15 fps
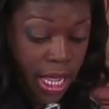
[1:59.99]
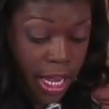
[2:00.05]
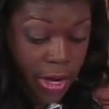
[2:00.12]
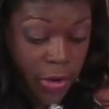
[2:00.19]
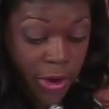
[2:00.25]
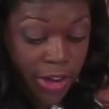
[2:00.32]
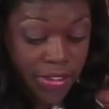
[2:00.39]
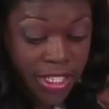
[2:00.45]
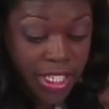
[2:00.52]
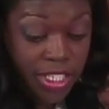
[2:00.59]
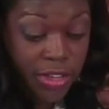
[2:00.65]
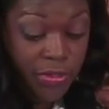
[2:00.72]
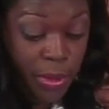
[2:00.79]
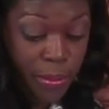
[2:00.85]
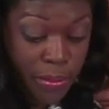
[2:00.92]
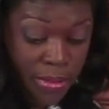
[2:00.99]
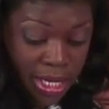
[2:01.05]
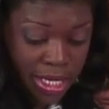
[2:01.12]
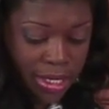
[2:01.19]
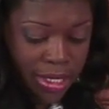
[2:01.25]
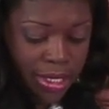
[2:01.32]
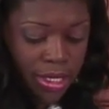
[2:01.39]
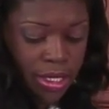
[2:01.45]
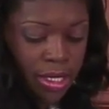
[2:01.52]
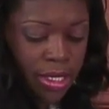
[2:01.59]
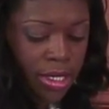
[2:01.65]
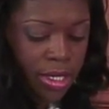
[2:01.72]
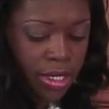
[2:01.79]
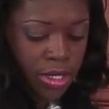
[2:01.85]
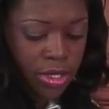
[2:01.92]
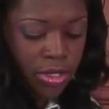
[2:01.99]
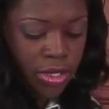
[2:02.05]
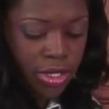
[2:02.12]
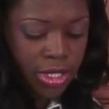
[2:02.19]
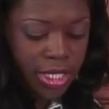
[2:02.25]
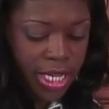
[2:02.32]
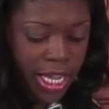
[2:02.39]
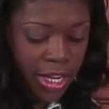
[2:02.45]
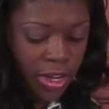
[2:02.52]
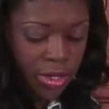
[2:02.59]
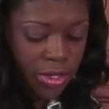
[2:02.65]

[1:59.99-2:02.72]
and crevices of your meat to take